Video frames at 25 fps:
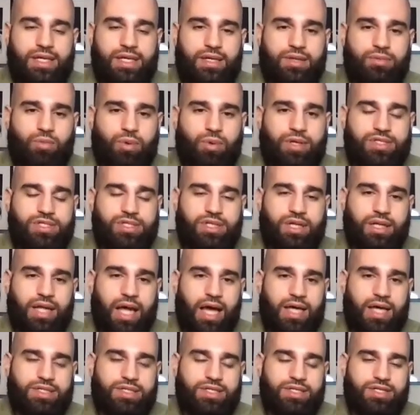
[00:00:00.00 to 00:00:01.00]
in once
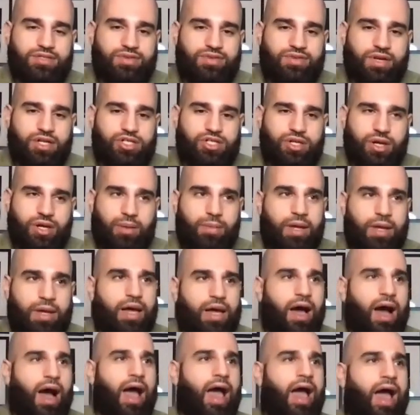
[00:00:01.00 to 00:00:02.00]
class is finished up.
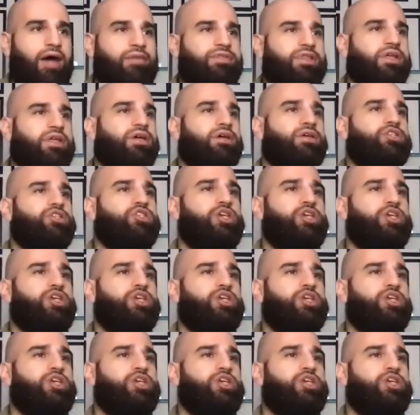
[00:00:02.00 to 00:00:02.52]
I have the